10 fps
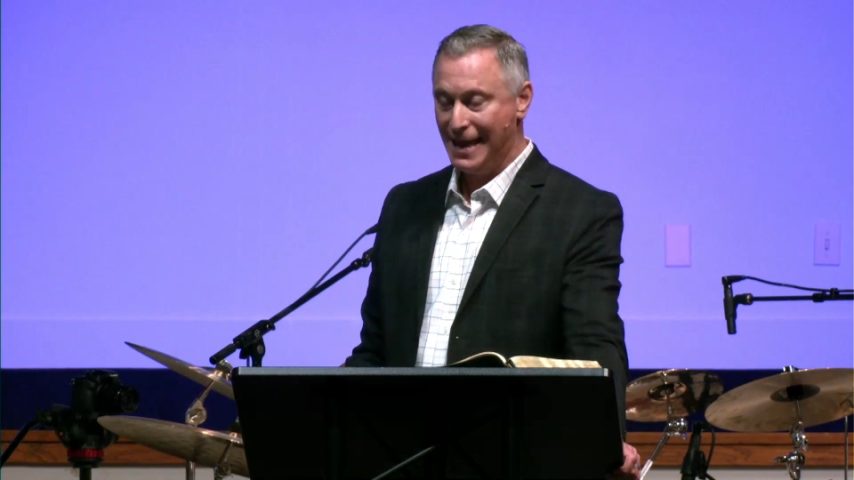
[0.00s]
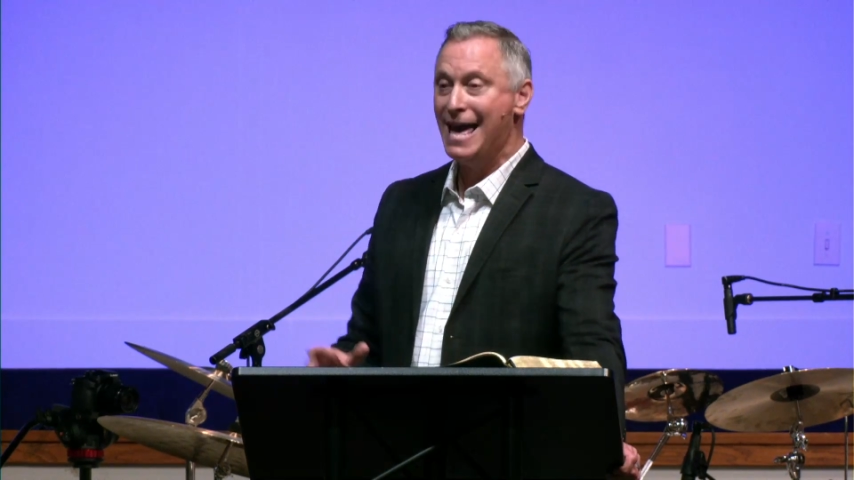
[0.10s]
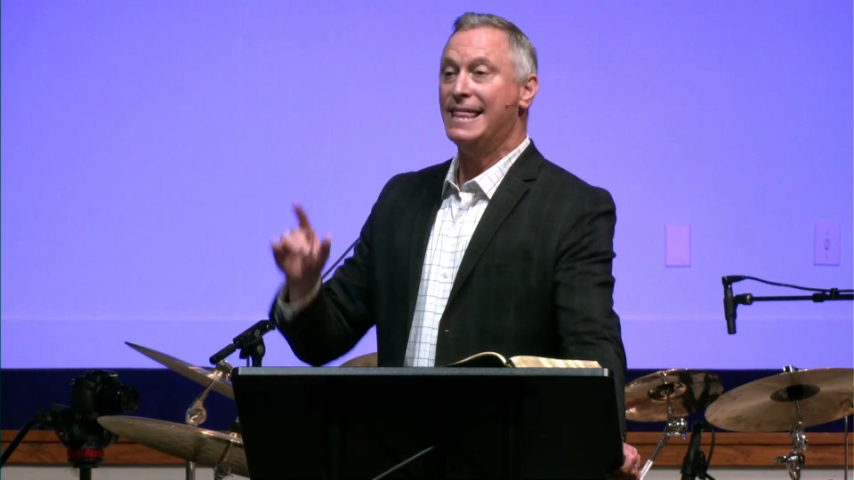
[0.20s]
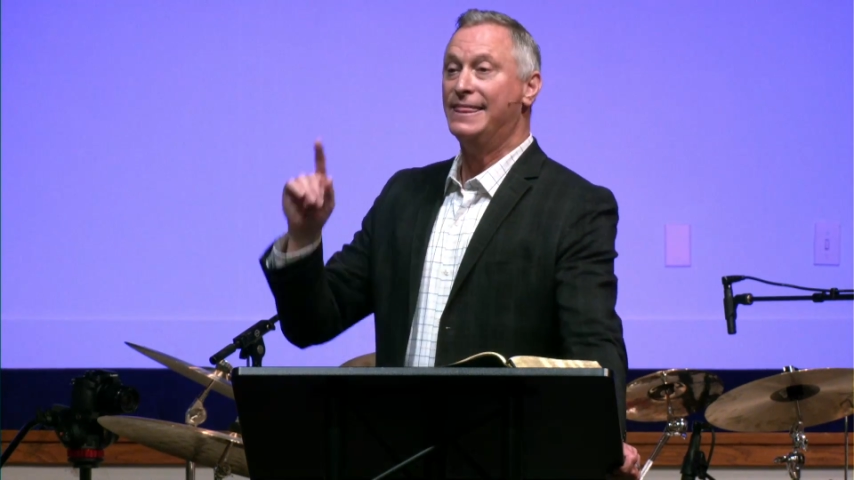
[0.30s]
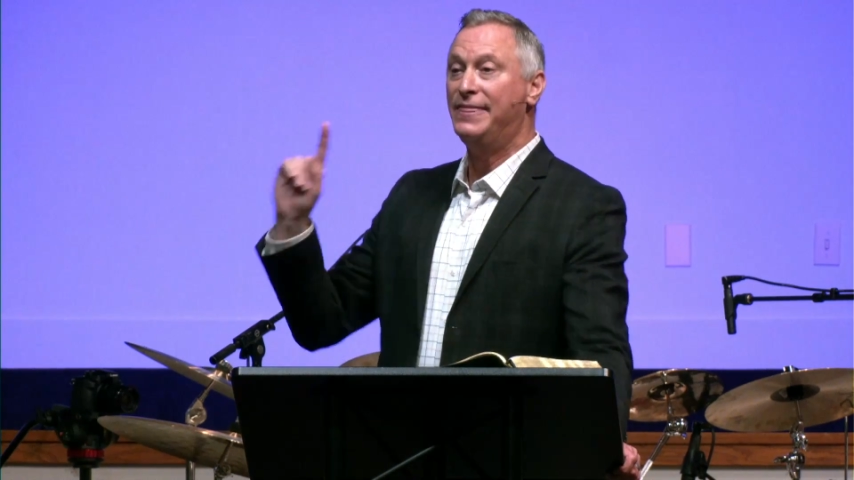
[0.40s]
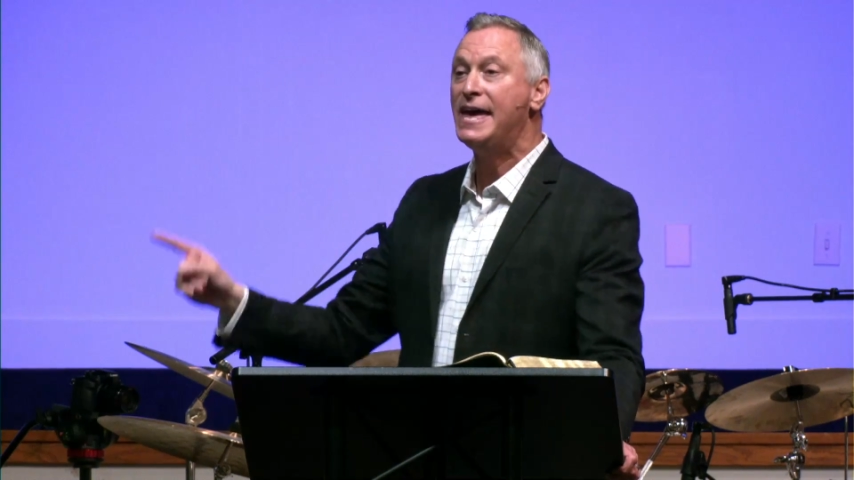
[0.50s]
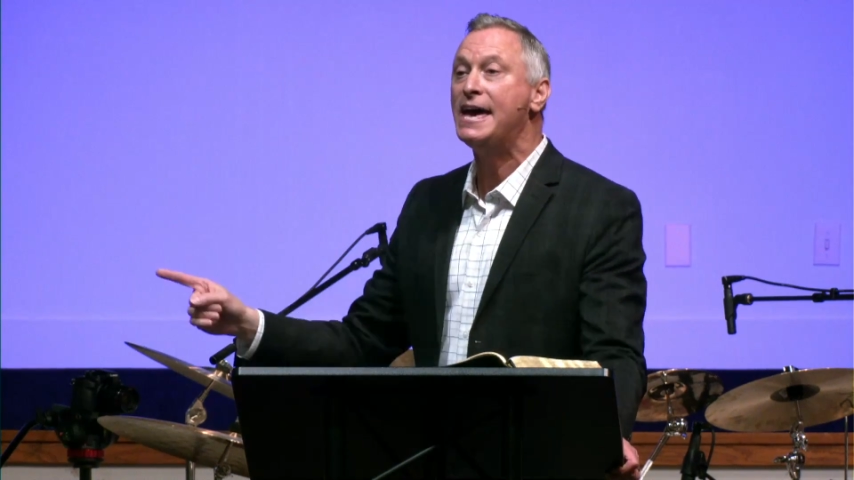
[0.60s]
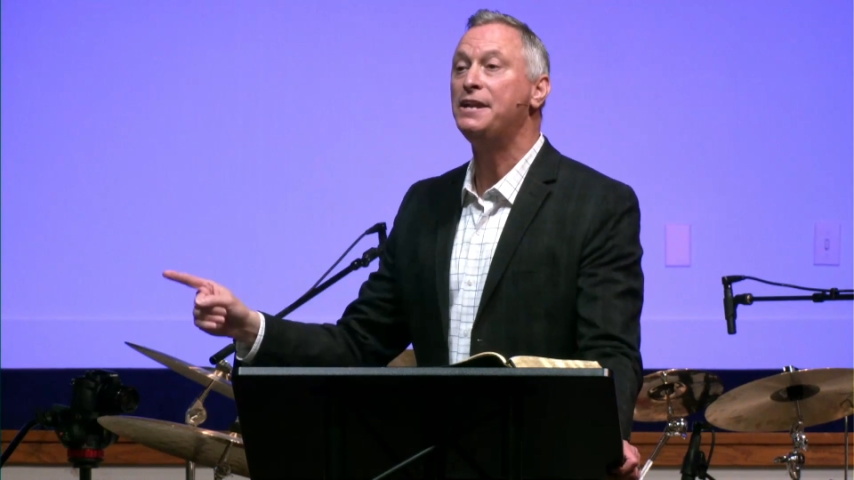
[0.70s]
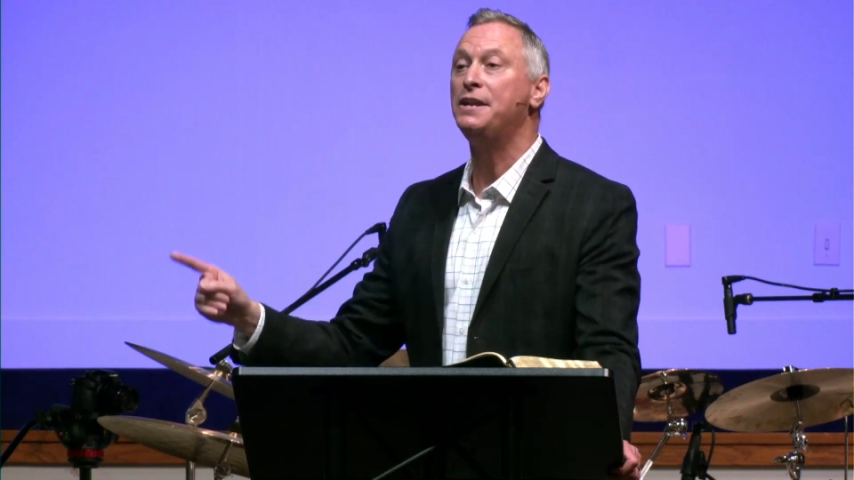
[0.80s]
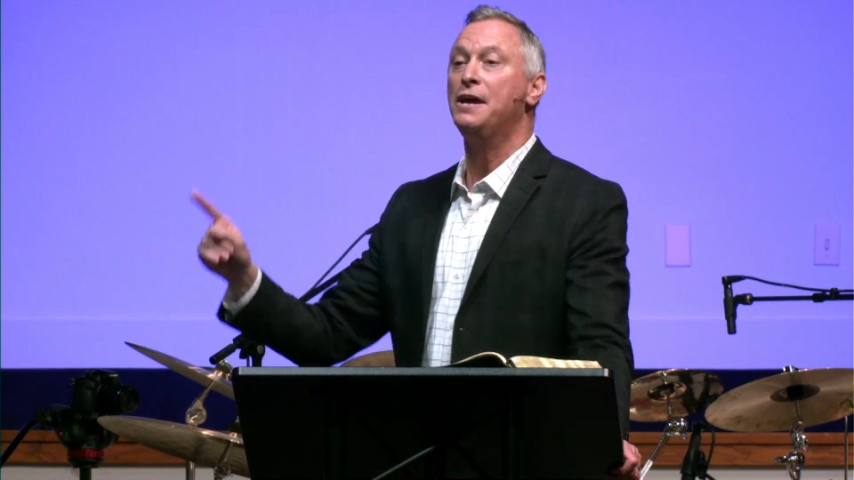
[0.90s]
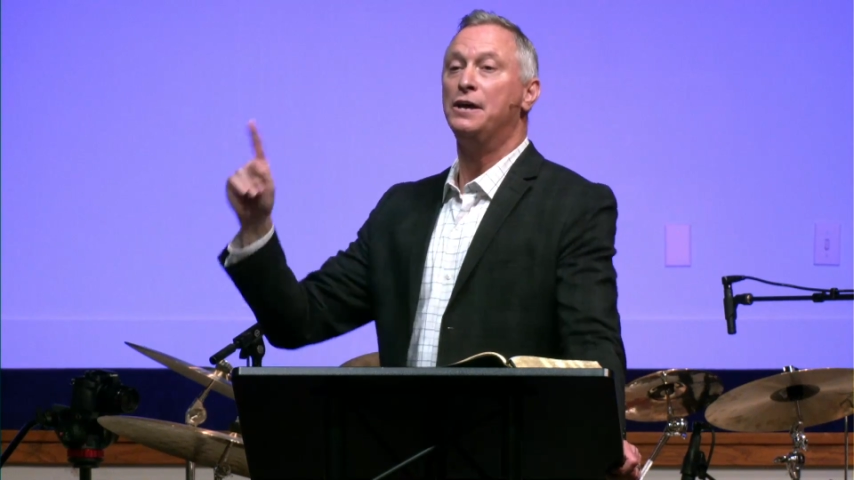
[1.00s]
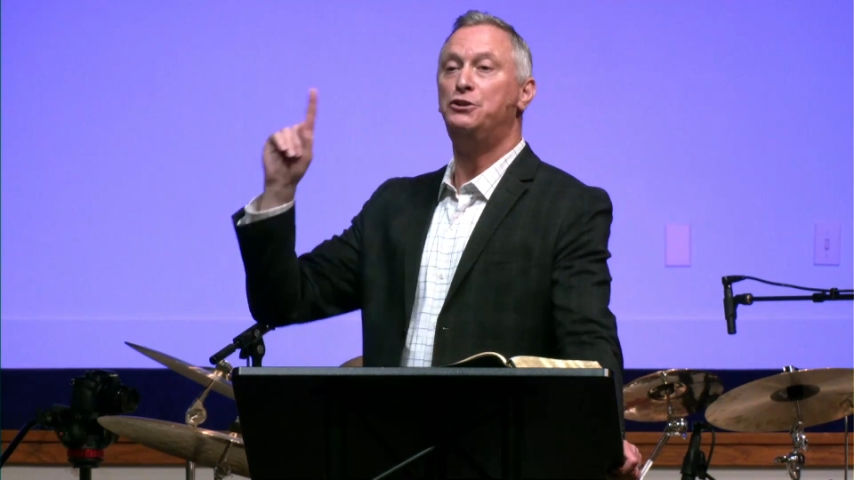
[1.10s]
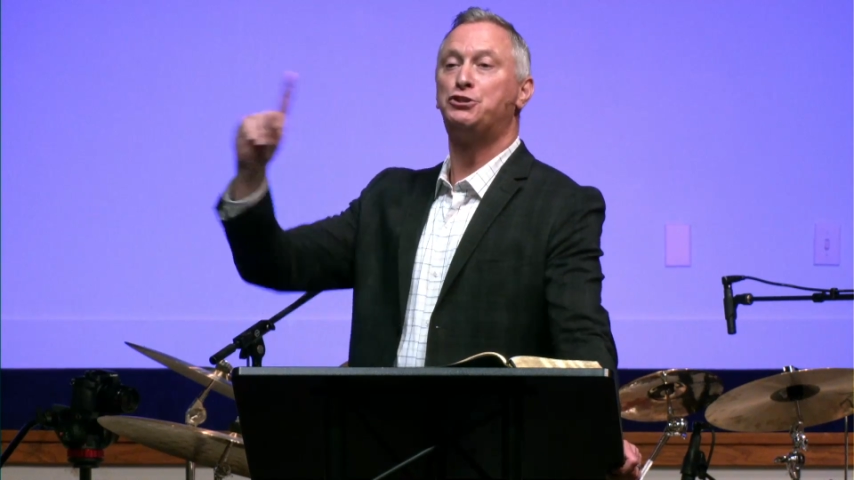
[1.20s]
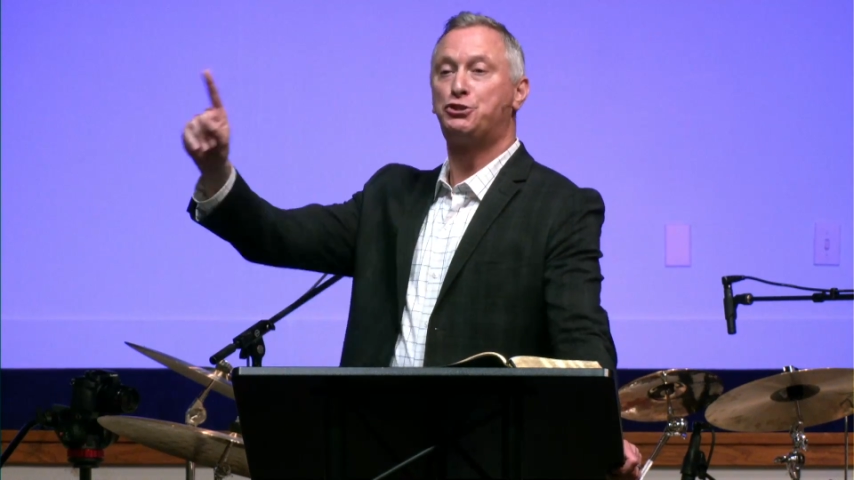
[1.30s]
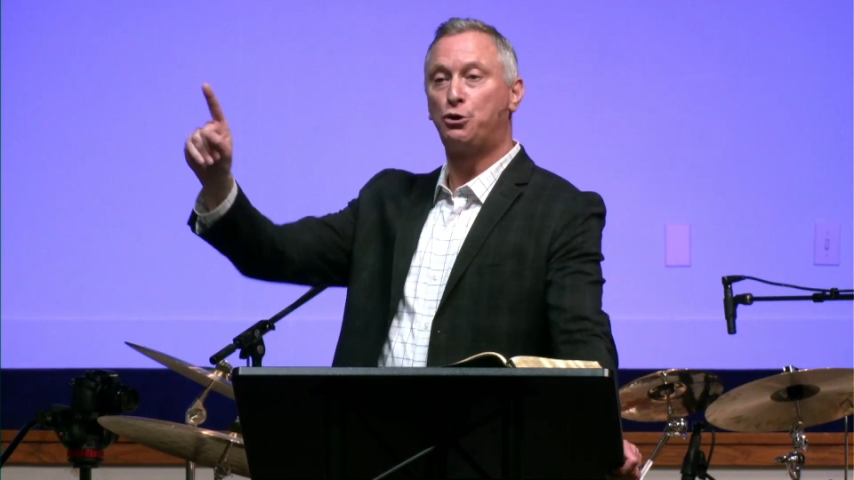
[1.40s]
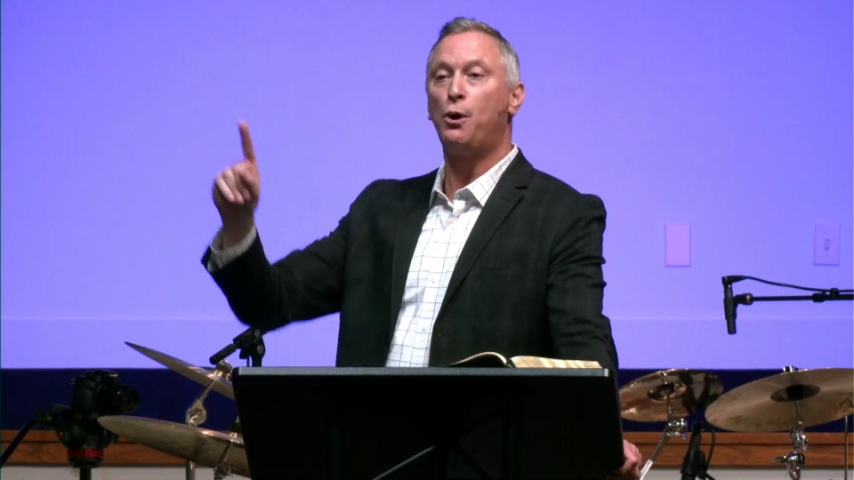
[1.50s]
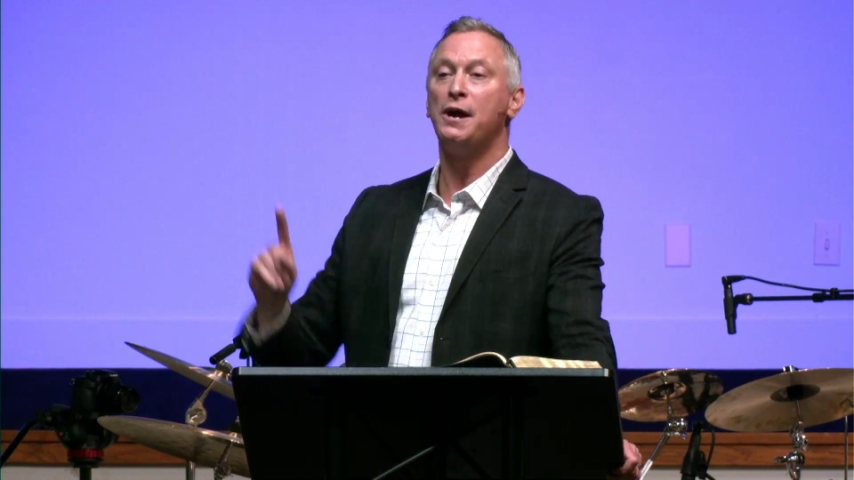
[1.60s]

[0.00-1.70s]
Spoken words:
Then destroy